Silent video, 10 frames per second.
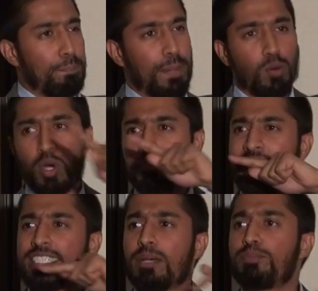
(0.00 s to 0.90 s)
But what
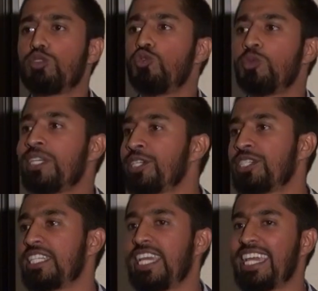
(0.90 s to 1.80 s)
makes up the room here
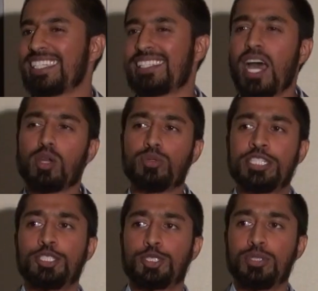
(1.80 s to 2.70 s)
today is not
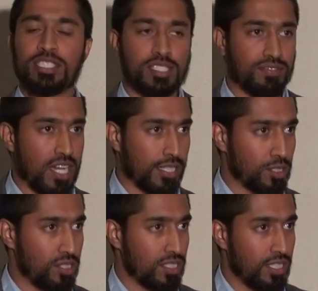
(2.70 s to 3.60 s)
only students of
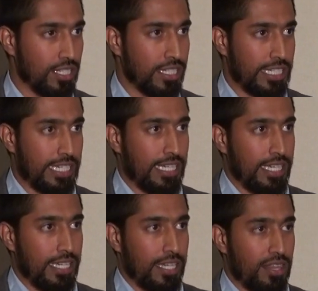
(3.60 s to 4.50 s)
knowledge.
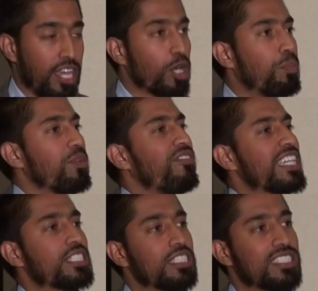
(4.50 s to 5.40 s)
They are
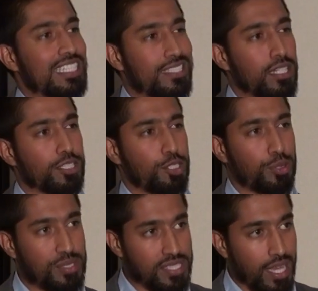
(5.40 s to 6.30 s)
professionals and adults
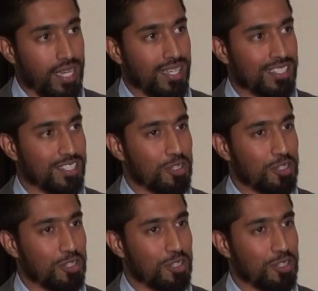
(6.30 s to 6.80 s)
who say,